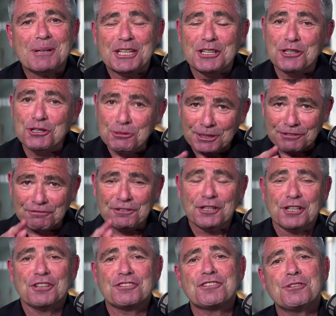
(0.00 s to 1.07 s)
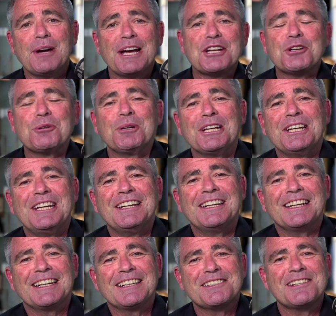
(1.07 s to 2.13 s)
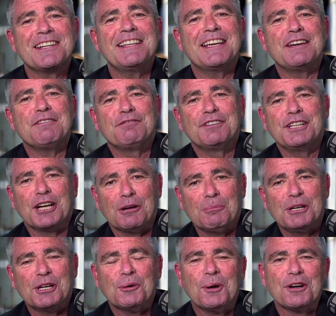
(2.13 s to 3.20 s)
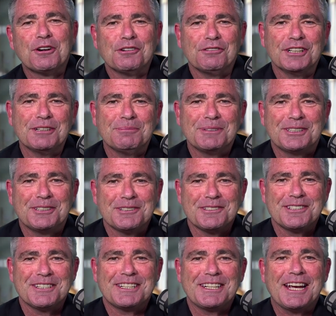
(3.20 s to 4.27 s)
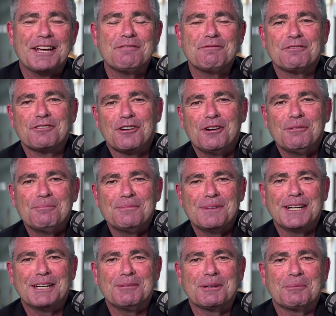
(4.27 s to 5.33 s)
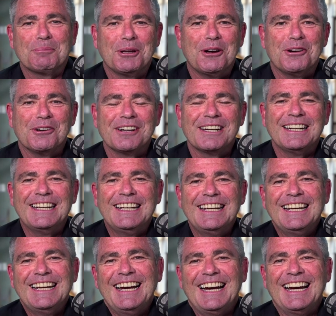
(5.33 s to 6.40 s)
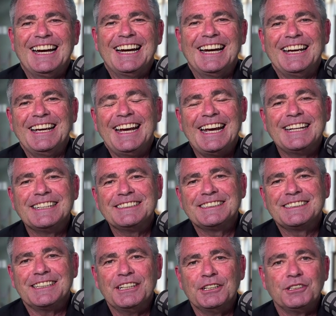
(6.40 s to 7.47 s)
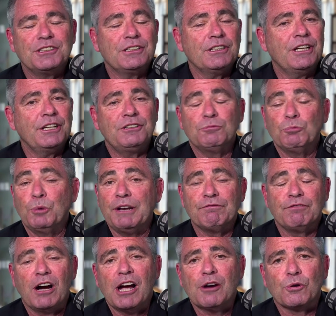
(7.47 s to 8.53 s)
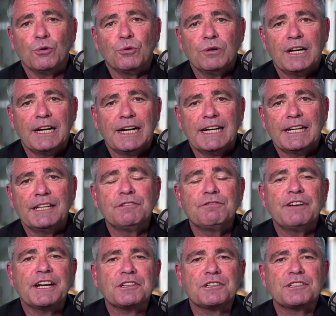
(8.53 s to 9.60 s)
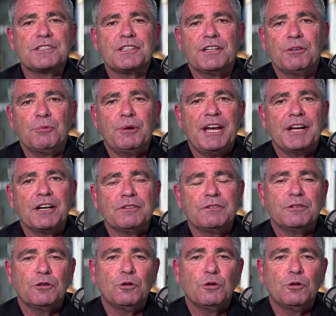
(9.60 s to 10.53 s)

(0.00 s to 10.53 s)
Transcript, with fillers: but you were the first to actually uh, see that video, be aware of it, because it came from uh, McBlog uh, and it, it went viral. Uh, in fact, uh, we had over